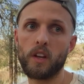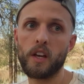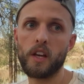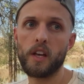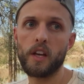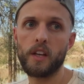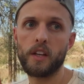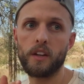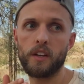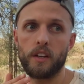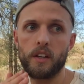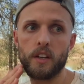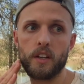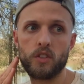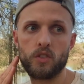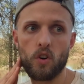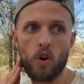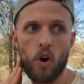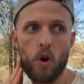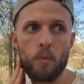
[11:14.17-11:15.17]
And
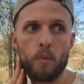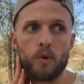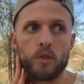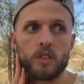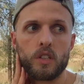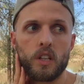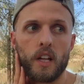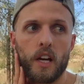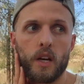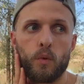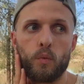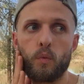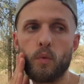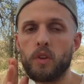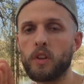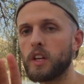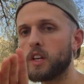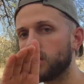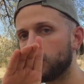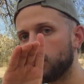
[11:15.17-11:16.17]
it's almost like
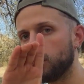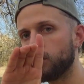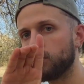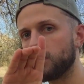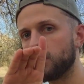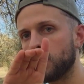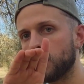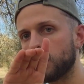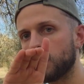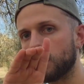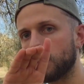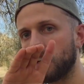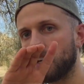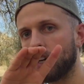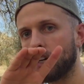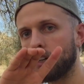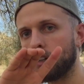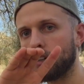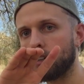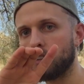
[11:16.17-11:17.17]
when they use this
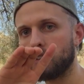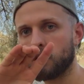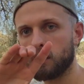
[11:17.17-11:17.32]
thing,